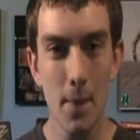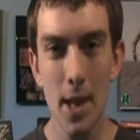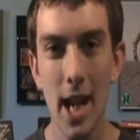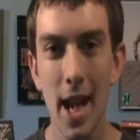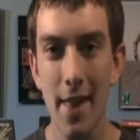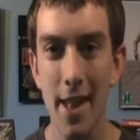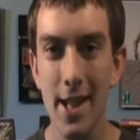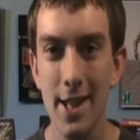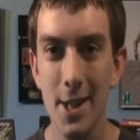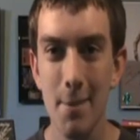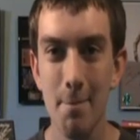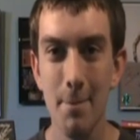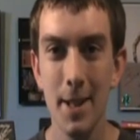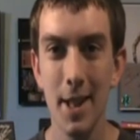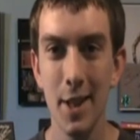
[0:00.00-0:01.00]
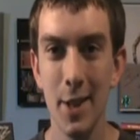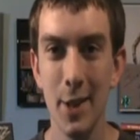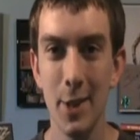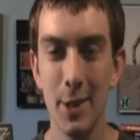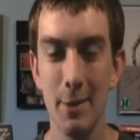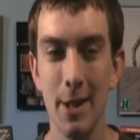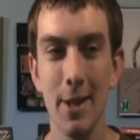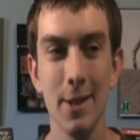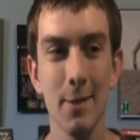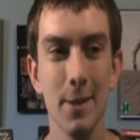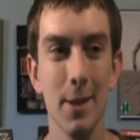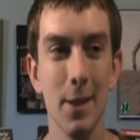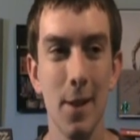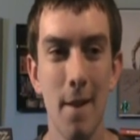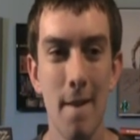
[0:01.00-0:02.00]
yeah, that's the big news, probably some of
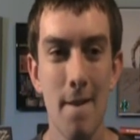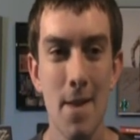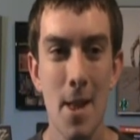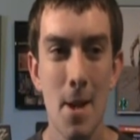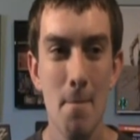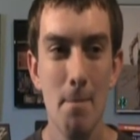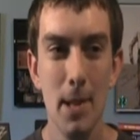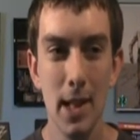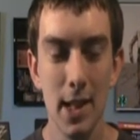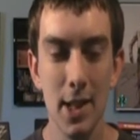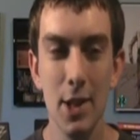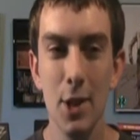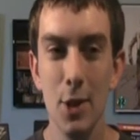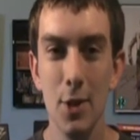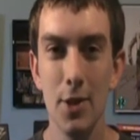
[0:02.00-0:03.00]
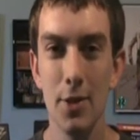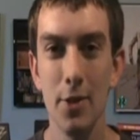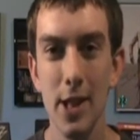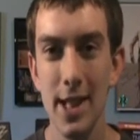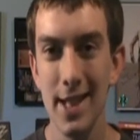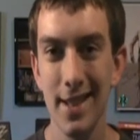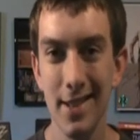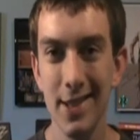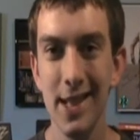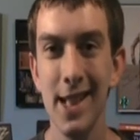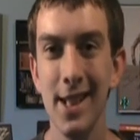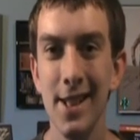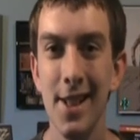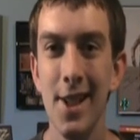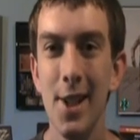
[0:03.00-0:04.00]
the biggest news
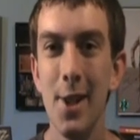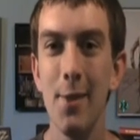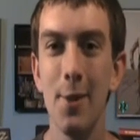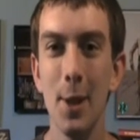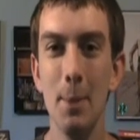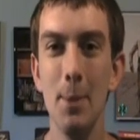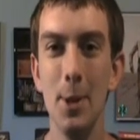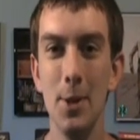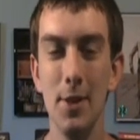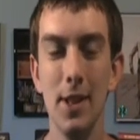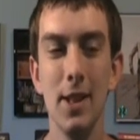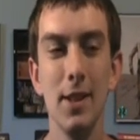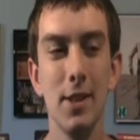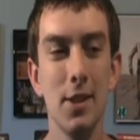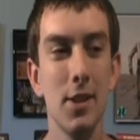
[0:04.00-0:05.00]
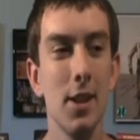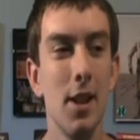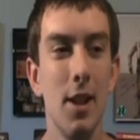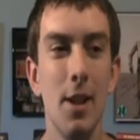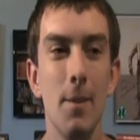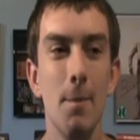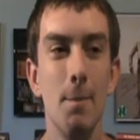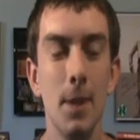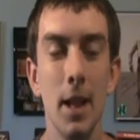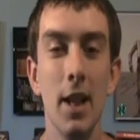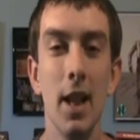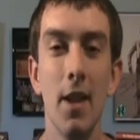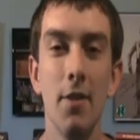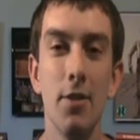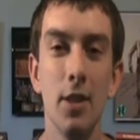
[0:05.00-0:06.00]
recently for movies. Ben
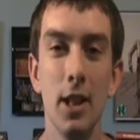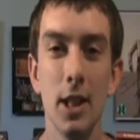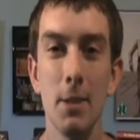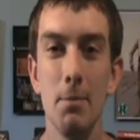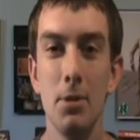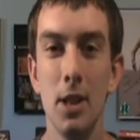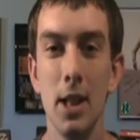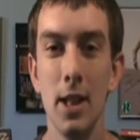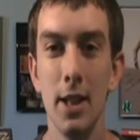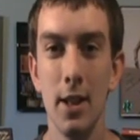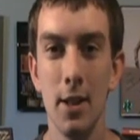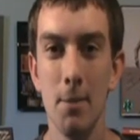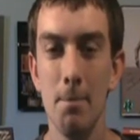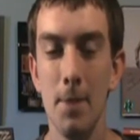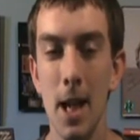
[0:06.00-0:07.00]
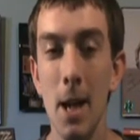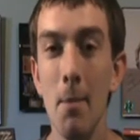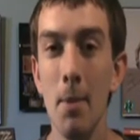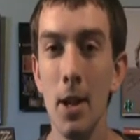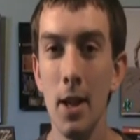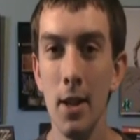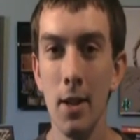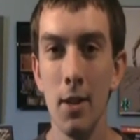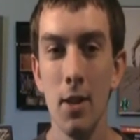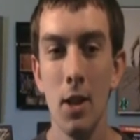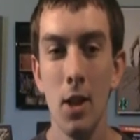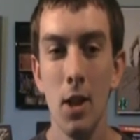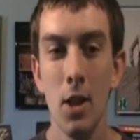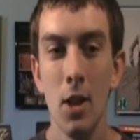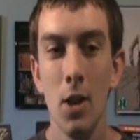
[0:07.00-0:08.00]
Affleck playing Batman,
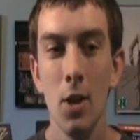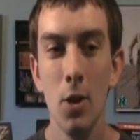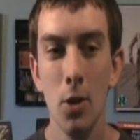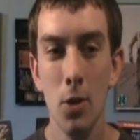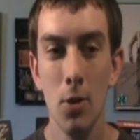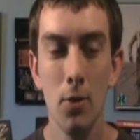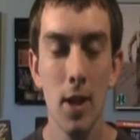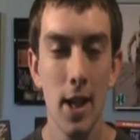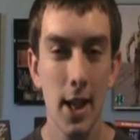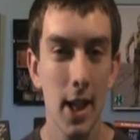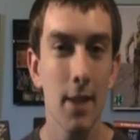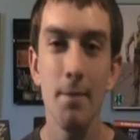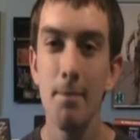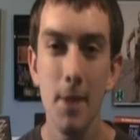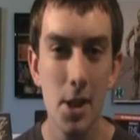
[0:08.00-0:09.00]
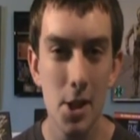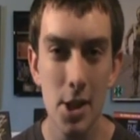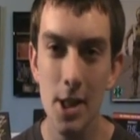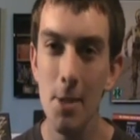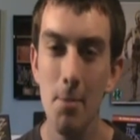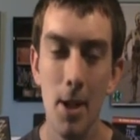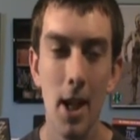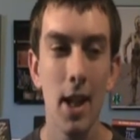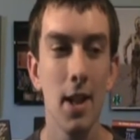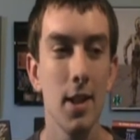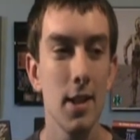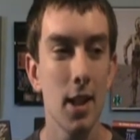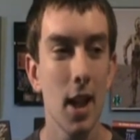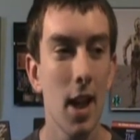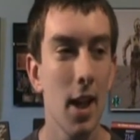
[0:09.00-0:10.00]
who, like I mentioned in the
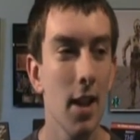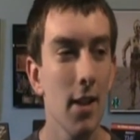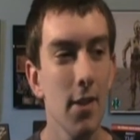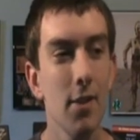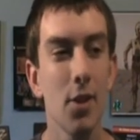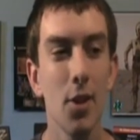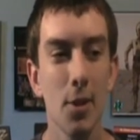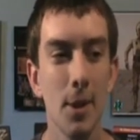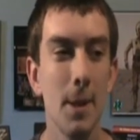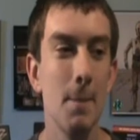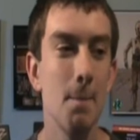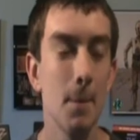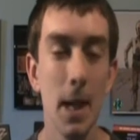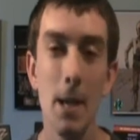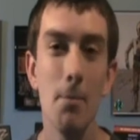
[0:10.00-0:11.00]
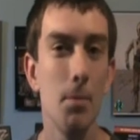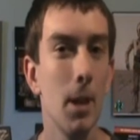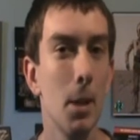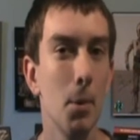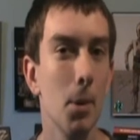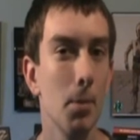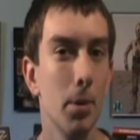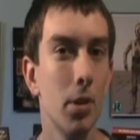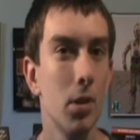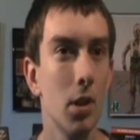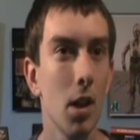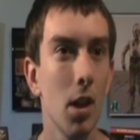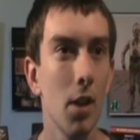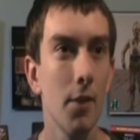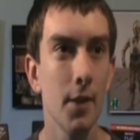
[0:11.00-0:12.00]
past, I don't know, he might be able to pull it
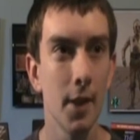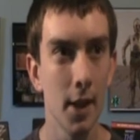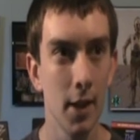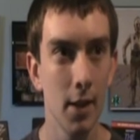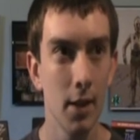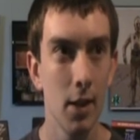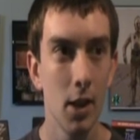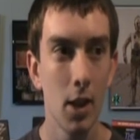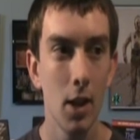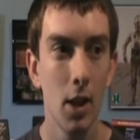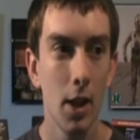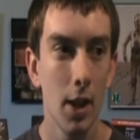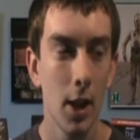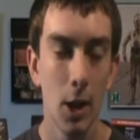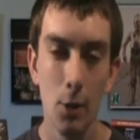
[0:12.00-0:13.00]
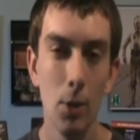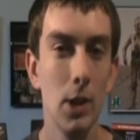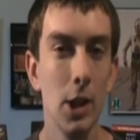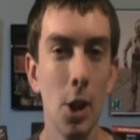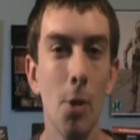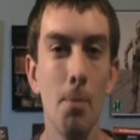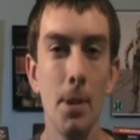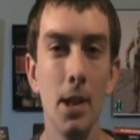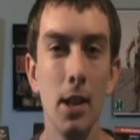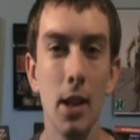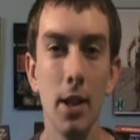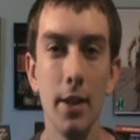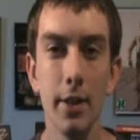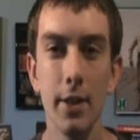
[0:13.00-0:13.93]
off, and I really hope he does.